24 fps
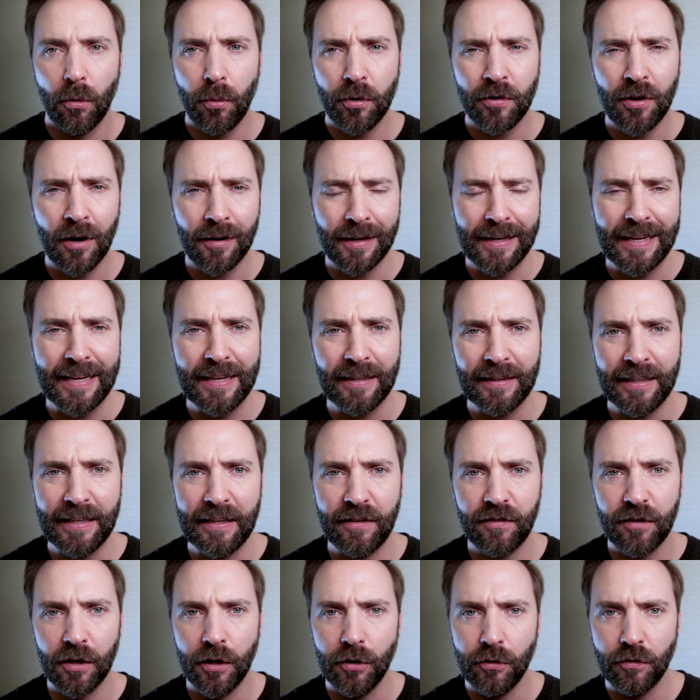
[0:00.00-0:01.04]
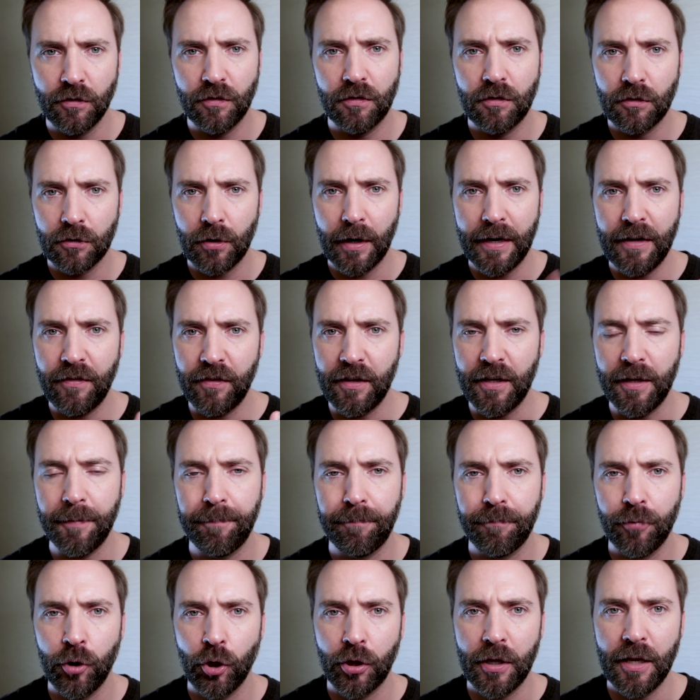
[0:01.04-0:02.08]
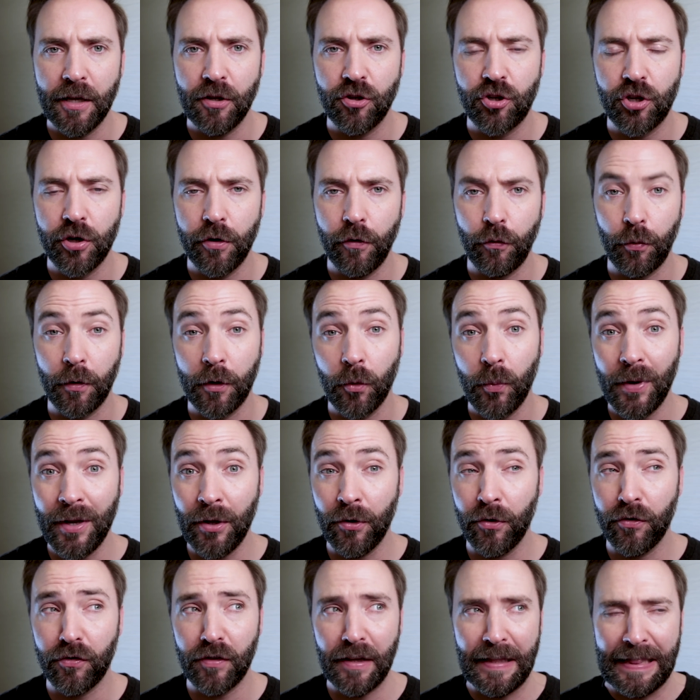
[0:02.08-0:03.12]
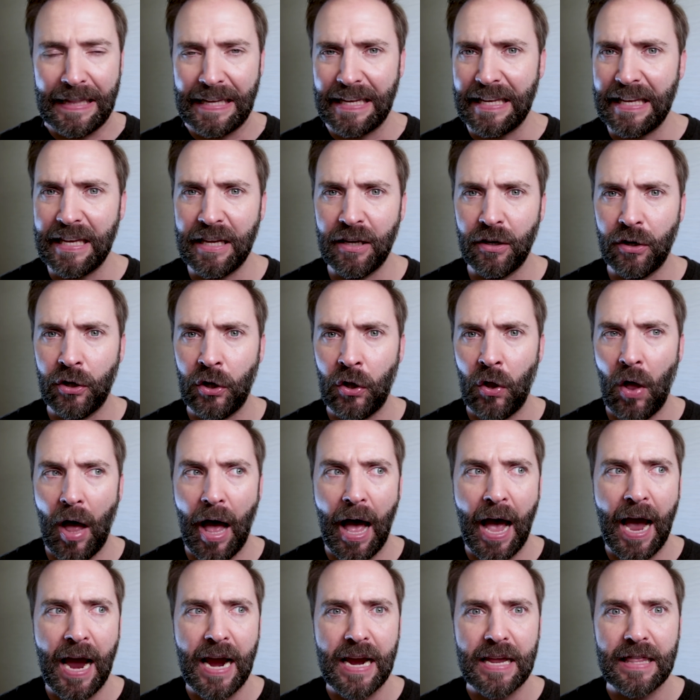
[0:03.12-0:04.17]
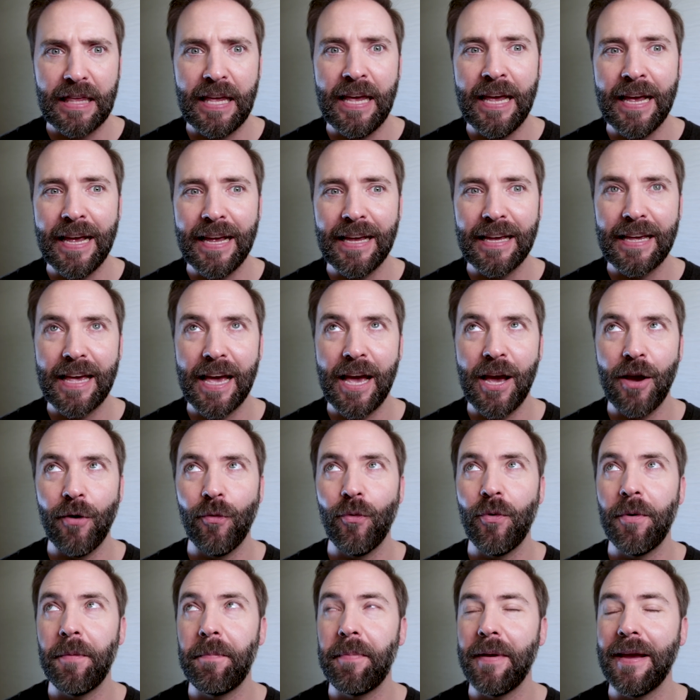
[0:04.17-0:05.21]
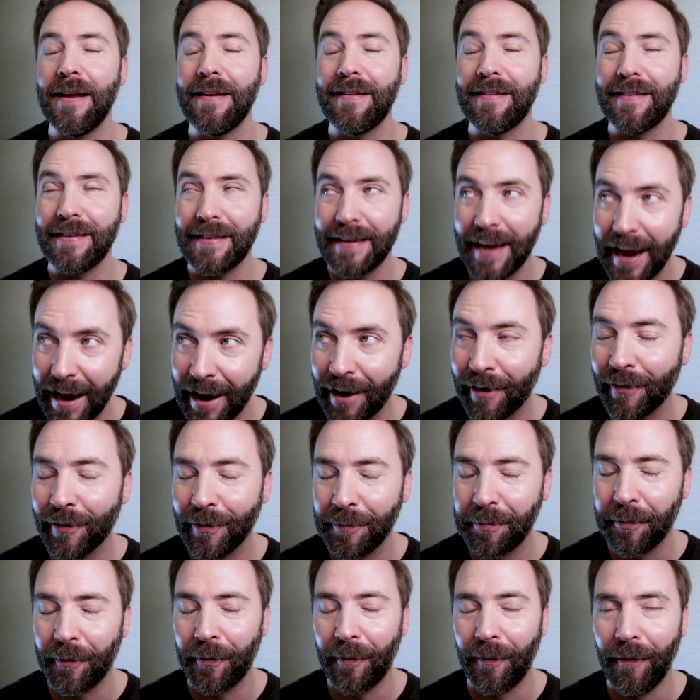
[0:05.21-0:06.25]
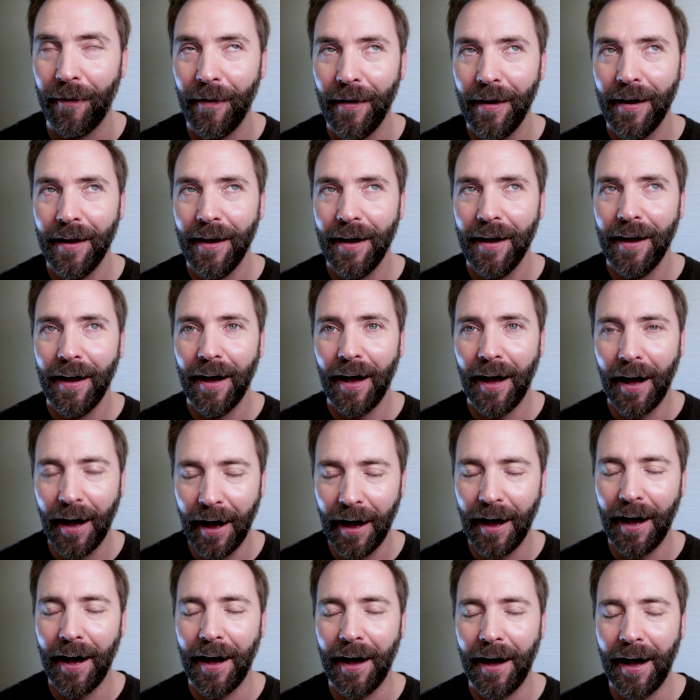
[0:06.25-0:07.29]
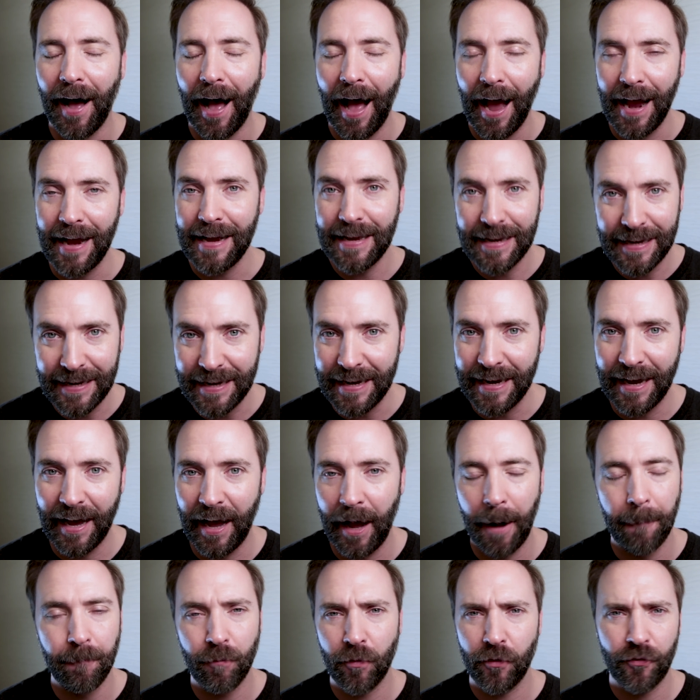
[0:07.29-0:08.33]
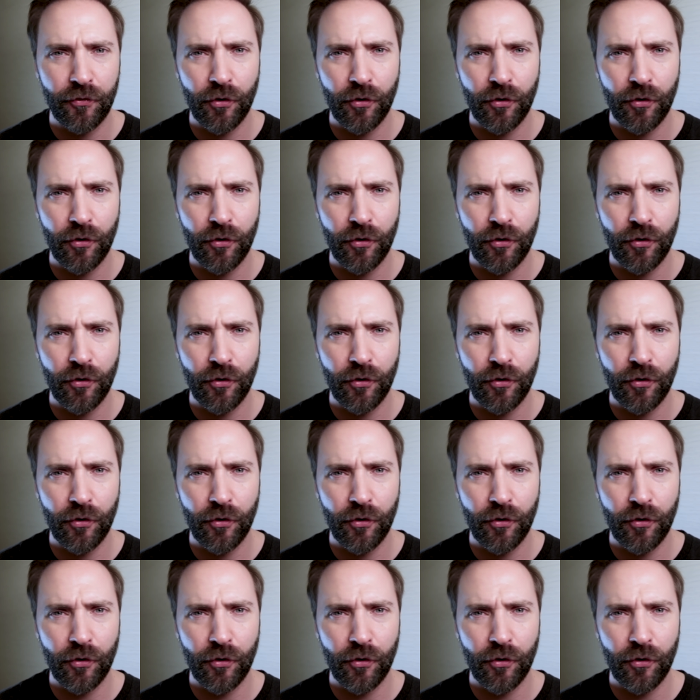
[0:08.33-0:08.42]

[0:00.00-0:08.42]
Well, we're talking Heelys, those crazy looking shoes with the wheels in the heel. I think it would be terrible idea.